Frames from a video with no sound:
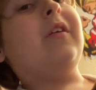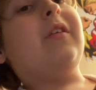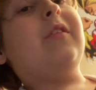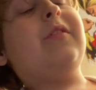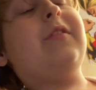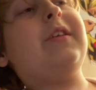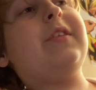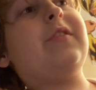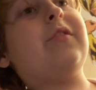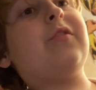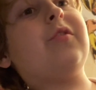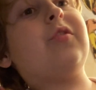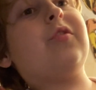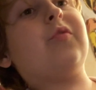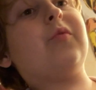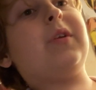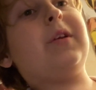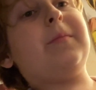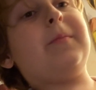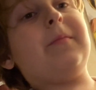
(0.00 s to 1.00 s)
Season
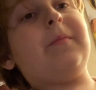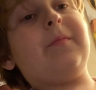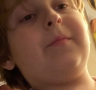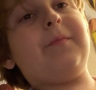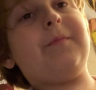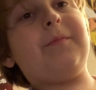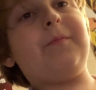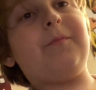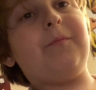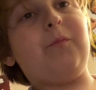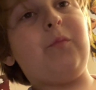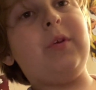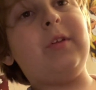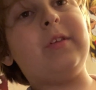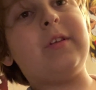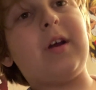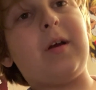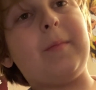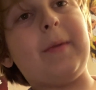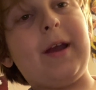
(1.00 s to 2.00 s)
3 will
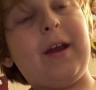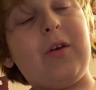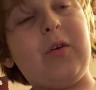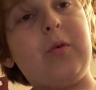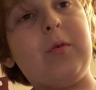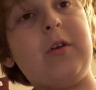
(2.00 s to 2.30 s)
come out.